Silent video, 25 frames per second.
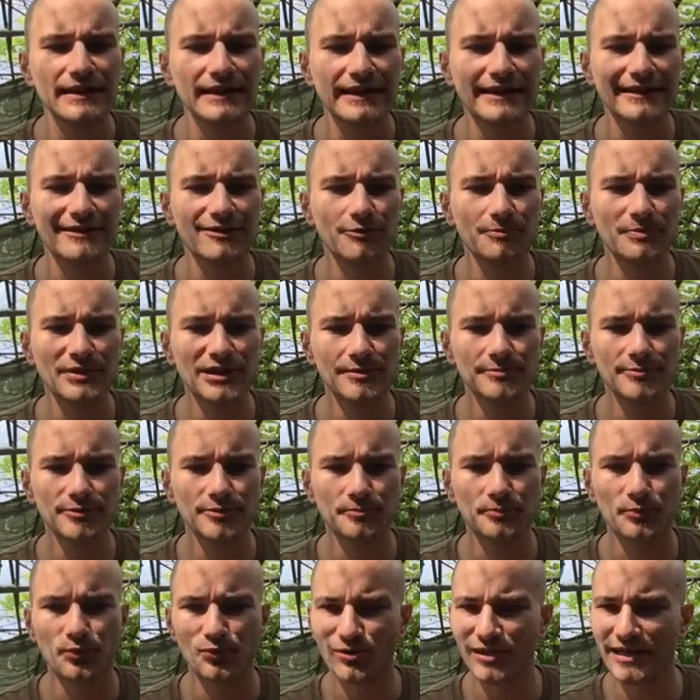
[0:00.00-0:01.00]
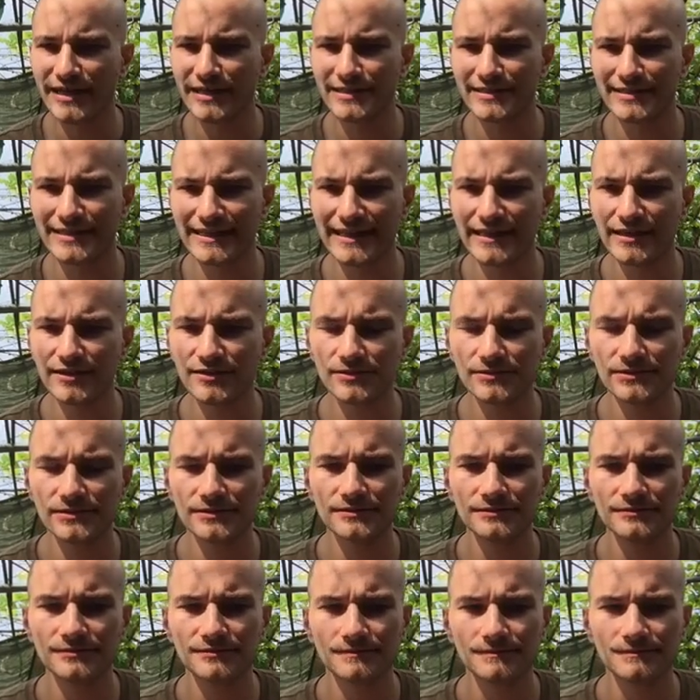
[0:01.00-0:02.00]
how people break
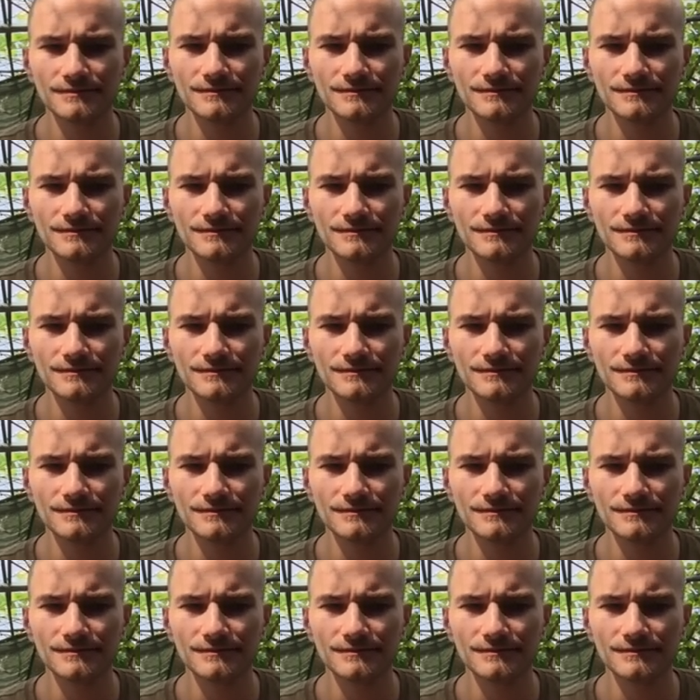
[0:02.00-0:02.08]
down